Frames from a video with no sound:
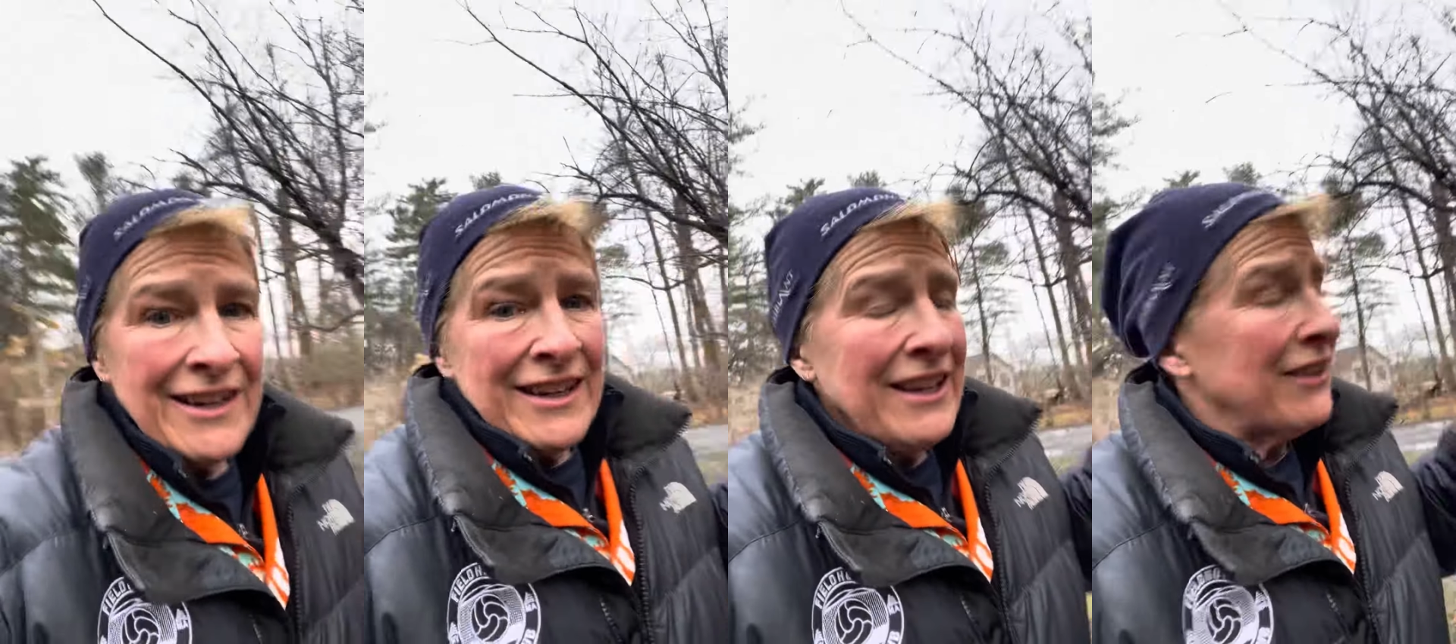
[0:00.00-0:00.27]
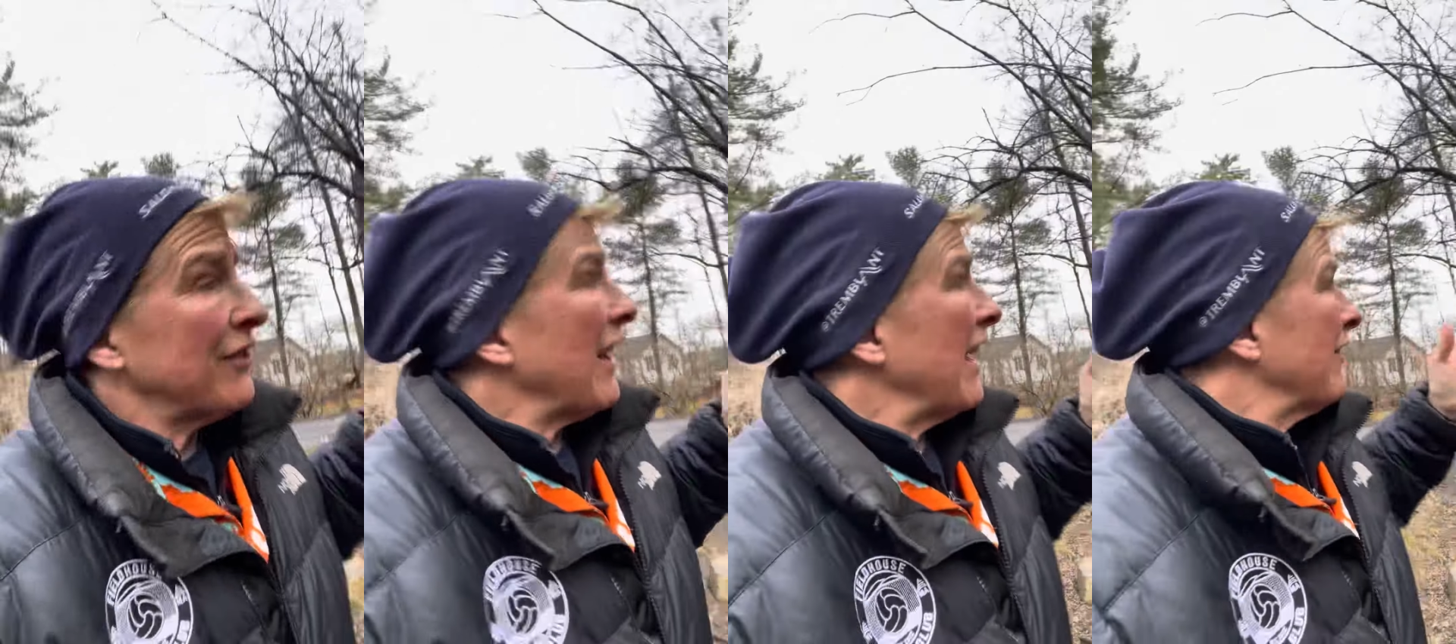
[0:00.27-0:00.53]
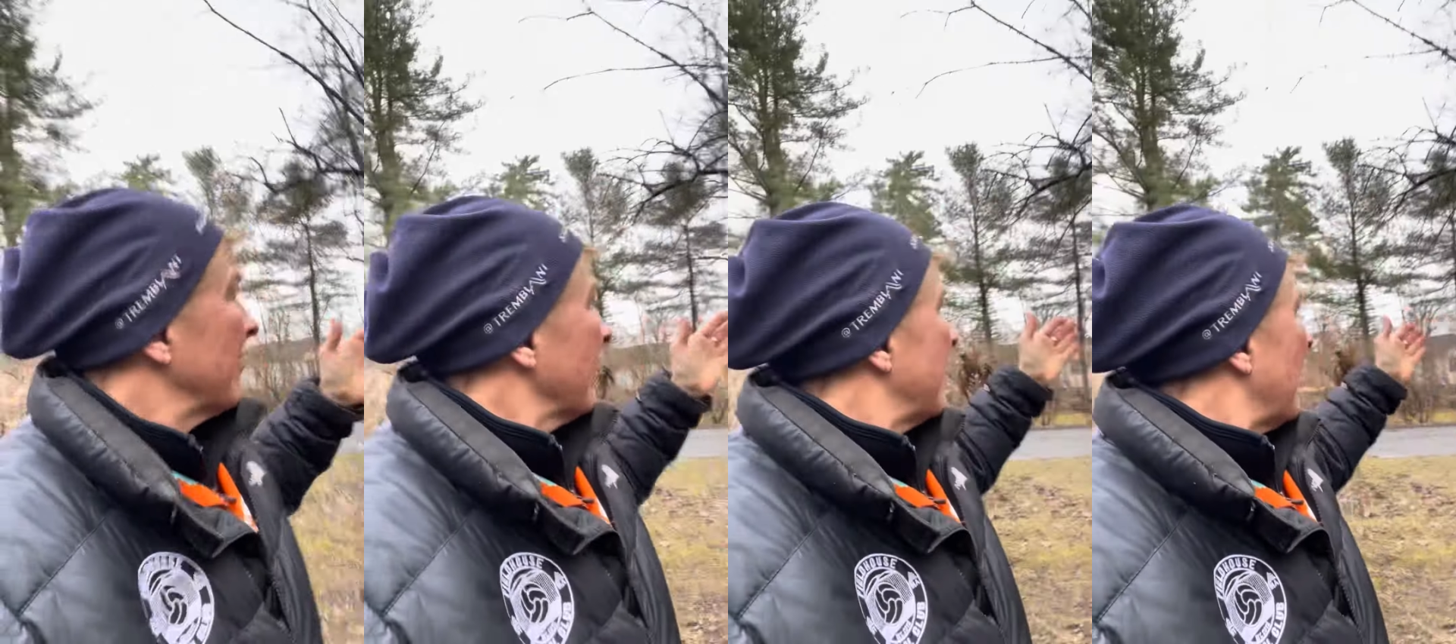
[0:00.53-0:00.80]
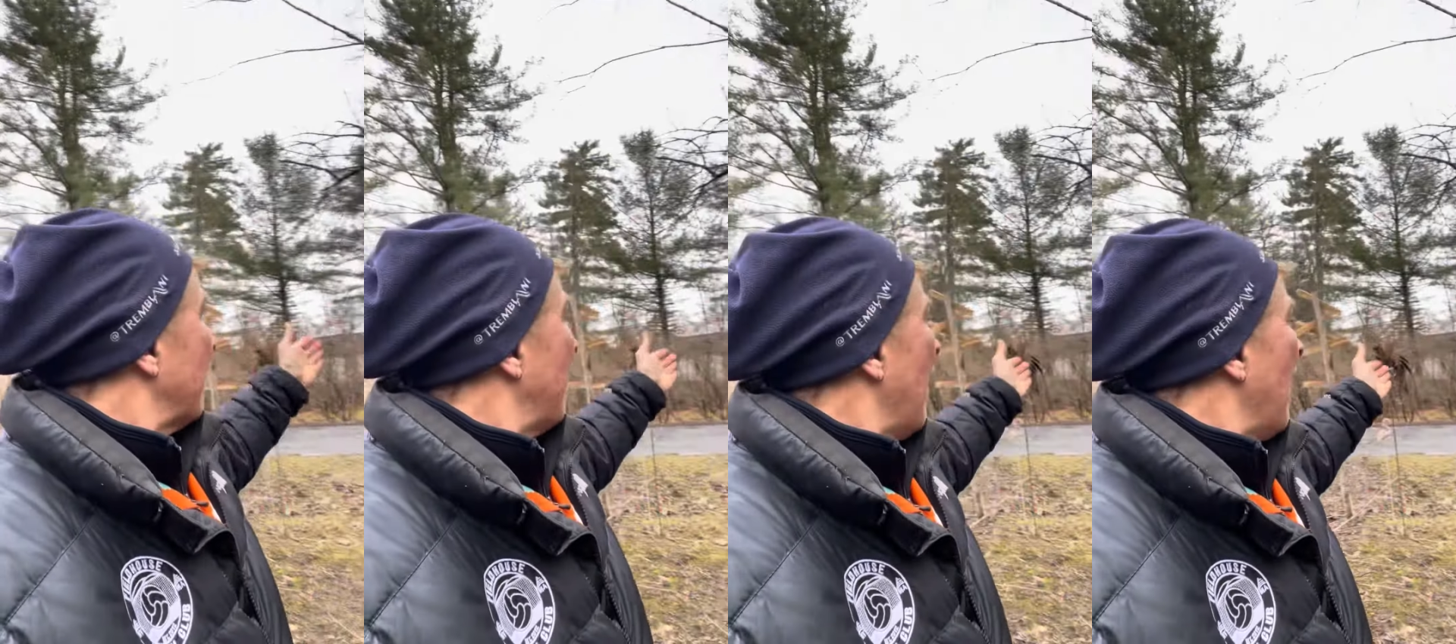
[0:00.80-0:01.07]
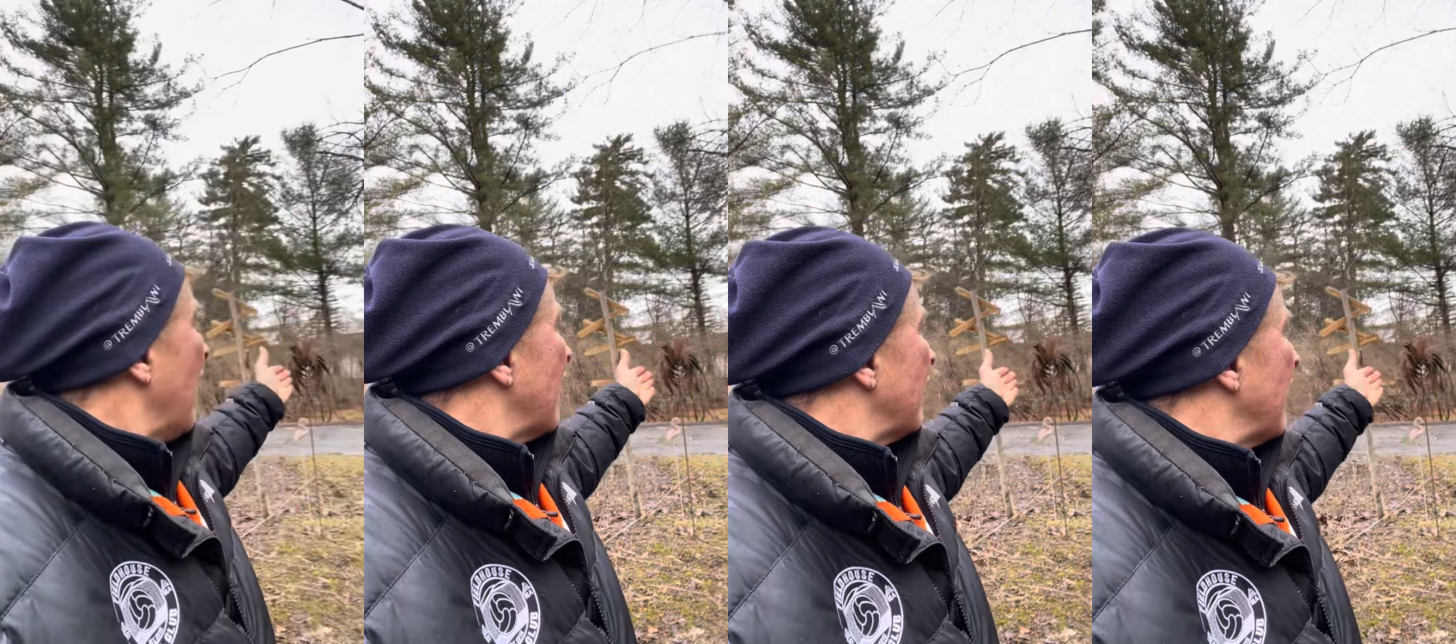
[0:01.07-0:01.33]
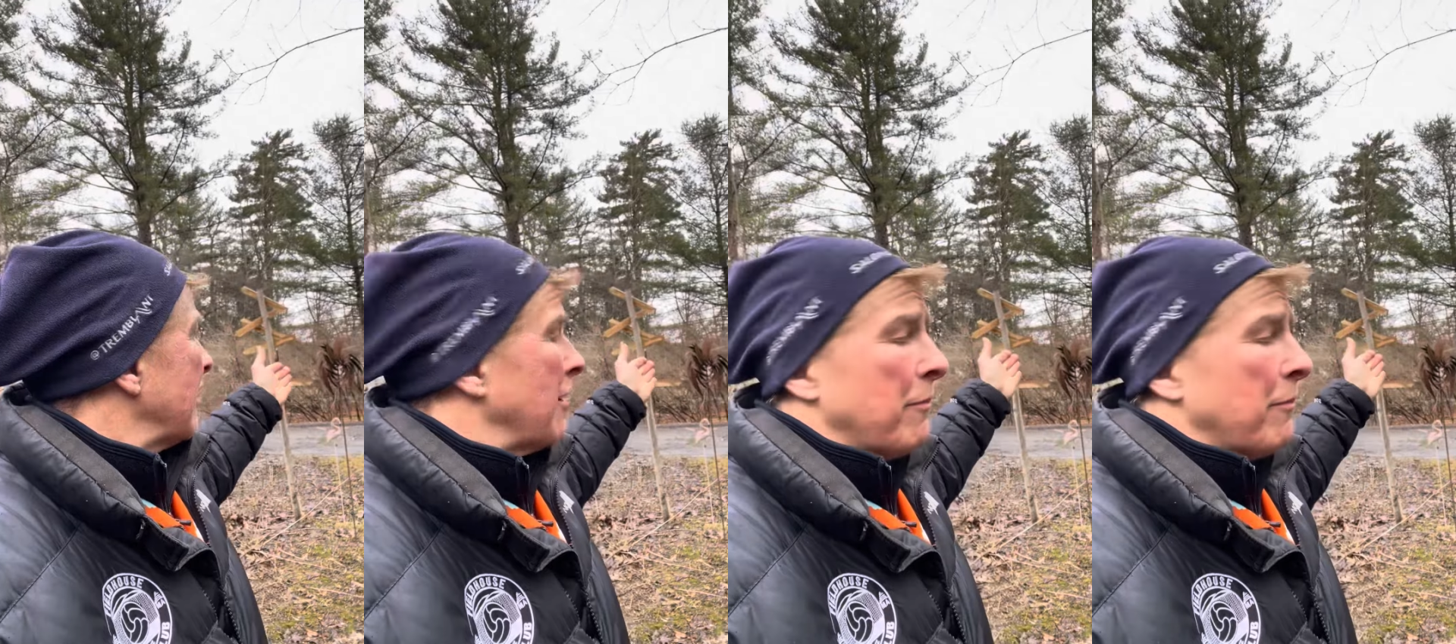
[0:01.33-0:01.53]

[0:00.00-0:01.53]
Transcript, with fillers: it's not really that far, right?